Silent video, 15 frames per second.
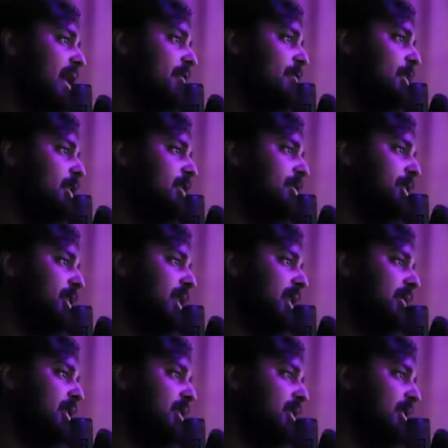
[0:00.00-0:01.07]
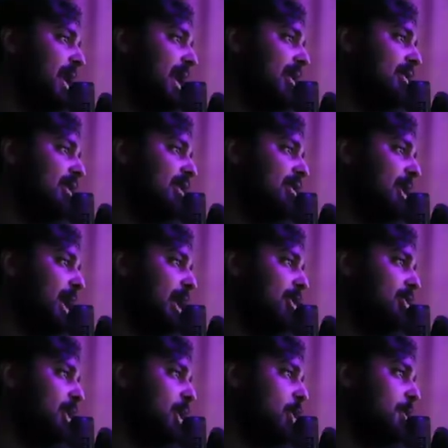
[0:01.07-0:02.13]
have multiple levels of access. So, I
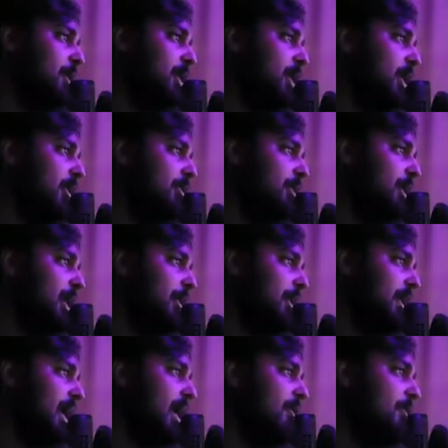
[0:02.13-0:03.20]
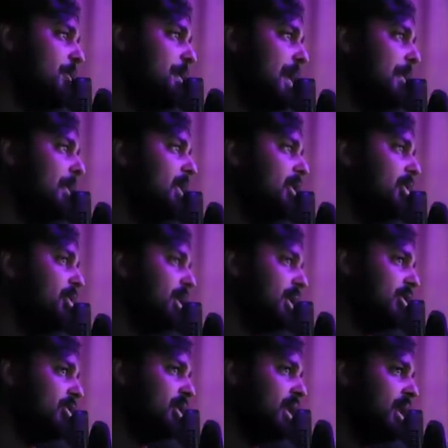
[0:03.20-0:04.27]
guess we'll open all of them up. They have members,
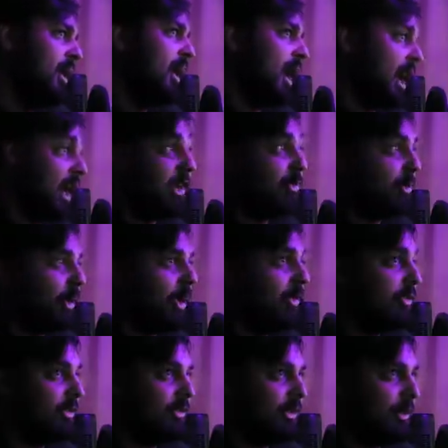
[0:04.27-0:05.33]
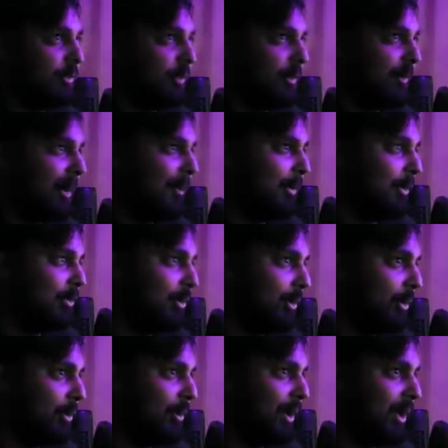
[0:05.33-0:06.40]
which I guess we'll also see for the members
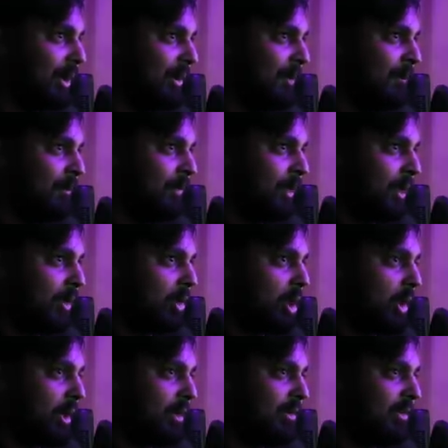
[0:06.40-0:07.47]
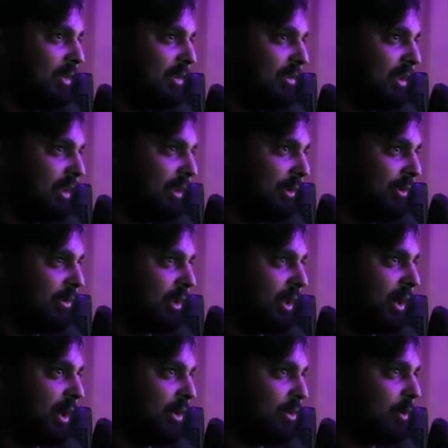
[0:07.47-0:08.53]
real quick login details.
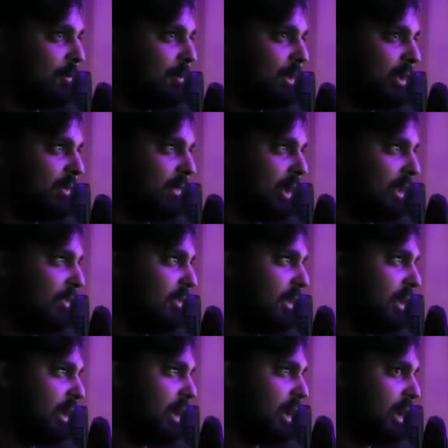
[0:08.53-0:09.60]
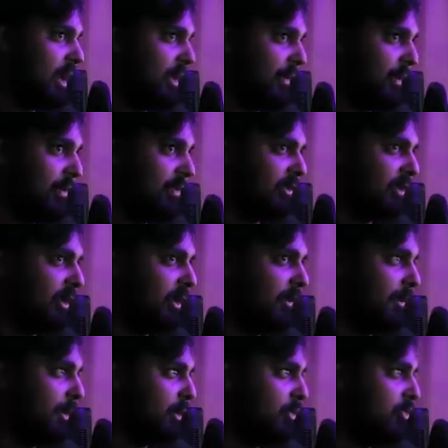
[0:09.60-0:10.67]
Uh, don't believe anything. Uh, this is all
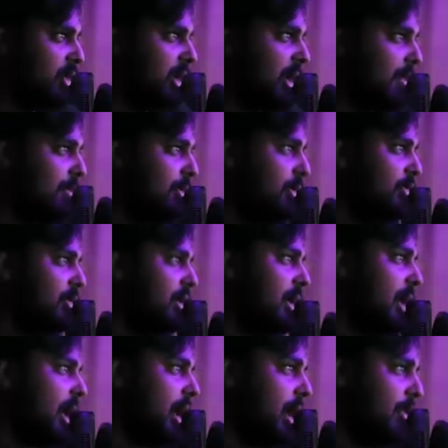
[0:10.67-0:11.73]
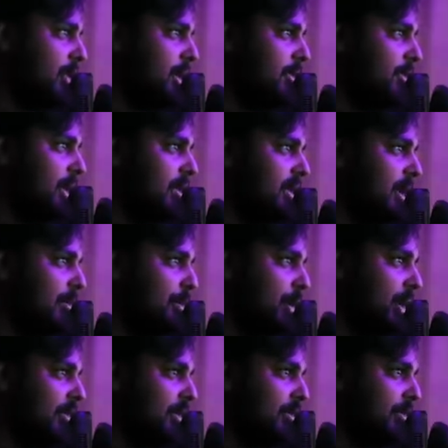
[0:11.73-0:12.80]
bullshit. I'm pretty sure. I, I, think if I type
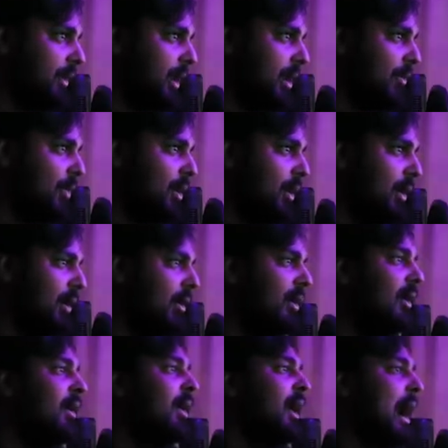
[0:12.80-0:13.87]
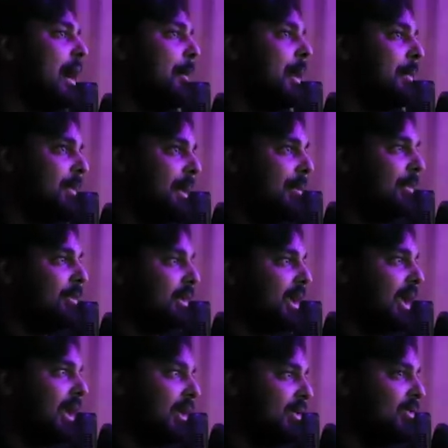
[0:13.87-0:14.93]
whatever the fuck I wanted, I might be able to
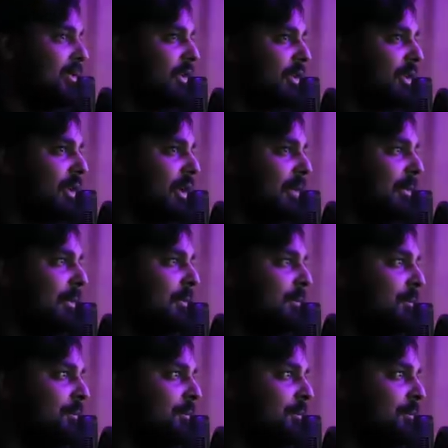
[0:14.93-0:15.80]
get into the club.